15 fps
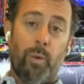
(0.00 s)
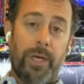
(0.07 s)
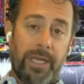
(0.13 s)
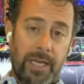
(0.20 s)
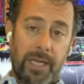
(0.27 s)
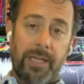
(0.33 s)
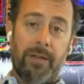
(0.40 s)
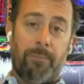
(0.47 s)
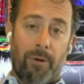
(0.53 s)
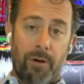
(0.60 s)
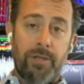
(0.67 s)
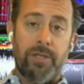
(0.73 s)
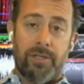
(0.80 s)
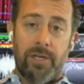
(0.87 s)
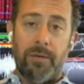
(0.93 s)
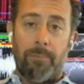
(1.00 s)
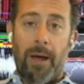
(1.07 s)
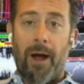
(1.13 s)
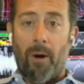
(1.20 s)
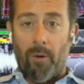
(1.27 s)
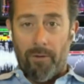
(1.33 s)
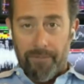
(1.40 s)
weakening the purchasing
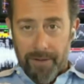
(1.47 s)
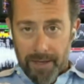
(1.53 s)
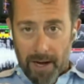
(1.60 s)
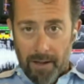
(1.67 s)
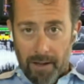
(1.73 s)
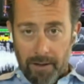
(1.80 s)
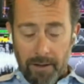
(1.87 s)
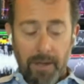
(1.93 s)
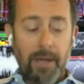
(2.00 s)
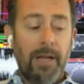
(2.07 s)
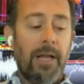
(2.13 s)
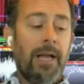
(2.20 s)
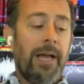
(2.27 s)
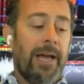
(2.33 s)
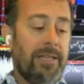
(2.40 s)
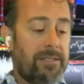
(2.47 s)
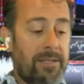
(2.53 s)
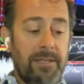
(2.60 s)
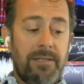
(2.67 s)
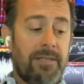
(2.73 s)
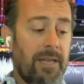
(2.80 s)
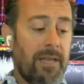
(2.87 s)
power of the dollar. And
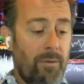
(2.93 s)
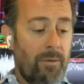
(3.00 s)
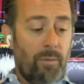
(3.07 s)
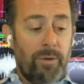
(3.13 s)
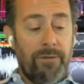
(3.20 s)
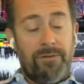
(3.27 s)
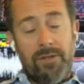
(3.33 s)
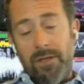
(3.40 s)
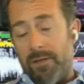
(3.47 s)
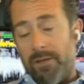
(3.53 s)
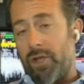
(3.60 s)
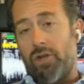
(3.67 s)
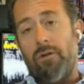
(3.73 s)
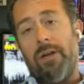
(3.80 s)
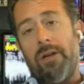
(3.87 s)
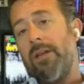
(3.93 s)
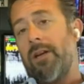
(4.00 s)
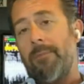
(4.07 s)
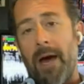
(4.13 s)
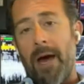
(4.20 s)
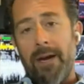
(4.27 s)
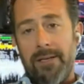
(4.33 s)
since then, we've seen strength
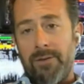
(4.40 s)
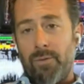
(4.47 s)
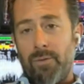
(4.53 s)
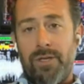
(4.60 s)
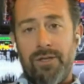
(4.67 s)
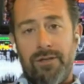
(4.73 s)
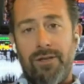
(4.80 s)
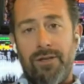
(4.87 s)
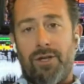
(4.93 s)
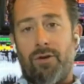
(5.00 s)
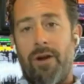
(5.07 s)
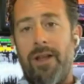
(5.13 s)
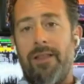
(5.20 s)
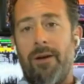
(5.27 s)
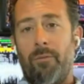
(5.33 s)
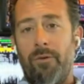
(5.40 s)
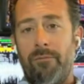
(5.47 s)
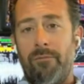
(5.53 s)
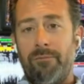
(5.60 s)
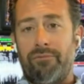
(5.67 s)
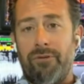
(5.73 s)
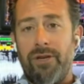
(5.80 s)
in commodities, which is the trade that
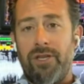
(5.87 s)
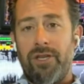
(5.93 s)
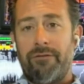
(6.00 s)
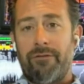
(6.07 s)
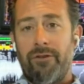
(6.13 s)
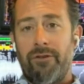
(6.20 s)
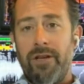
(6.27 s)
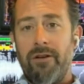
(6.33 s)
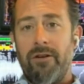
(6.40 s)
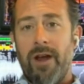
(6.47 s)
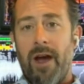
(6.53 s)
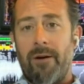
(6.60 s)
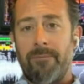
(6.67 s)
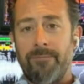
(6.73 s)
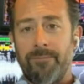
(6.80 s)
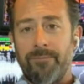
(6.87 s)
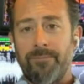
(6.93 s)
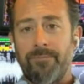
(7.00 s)
we've been preaching for a year now.